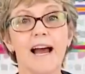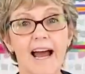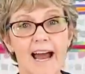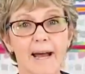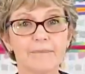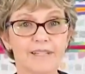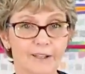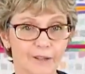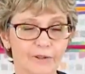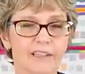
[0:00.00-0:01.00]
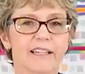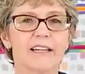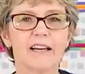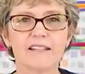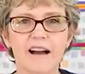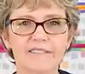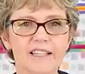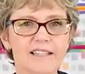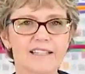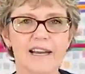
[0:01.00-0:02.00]
Absolutely. Soft
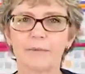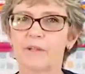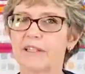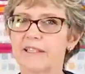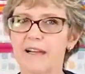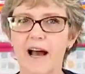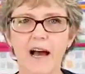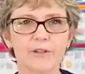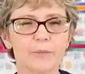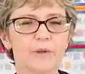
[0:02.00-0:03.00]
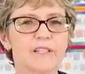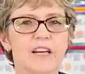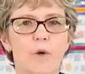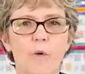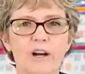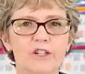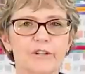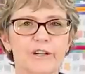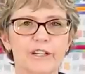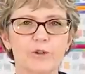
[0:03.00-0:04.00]
and Stable is one hundred percent
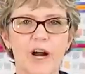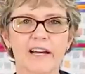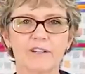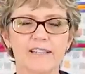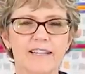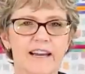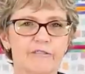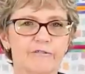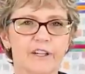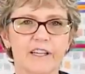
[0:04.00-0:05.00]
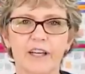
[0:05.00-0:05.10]
washer and dryer safe.